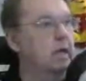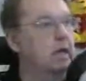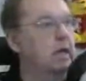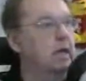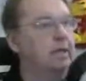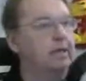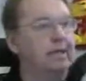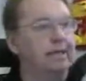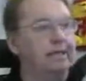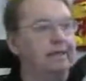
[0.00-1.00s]

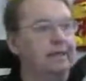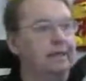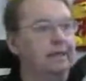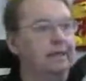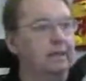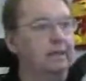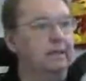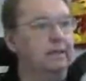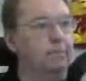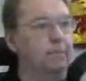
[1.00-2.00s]
This is the
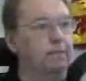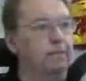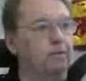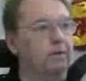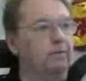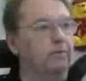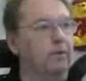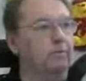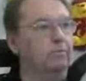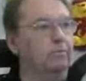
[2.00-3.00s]
smeltery
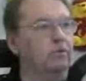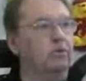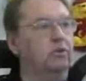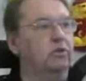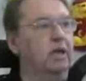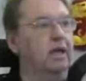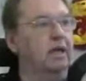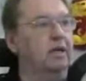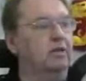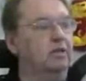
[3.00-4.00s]
from
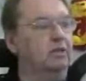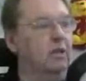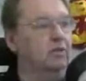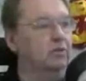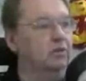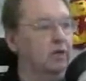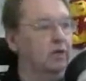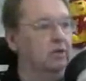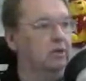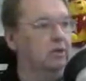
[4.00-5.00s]
Tinker's
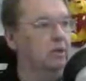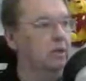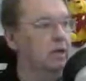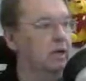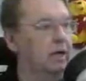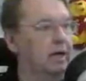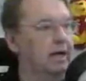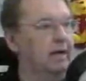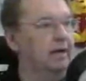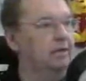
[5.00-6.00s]
Construct,
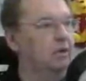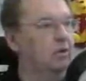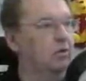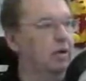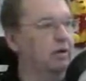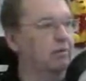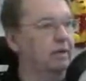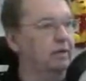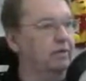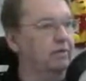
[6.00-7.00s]
and there's a whole lot of bunch of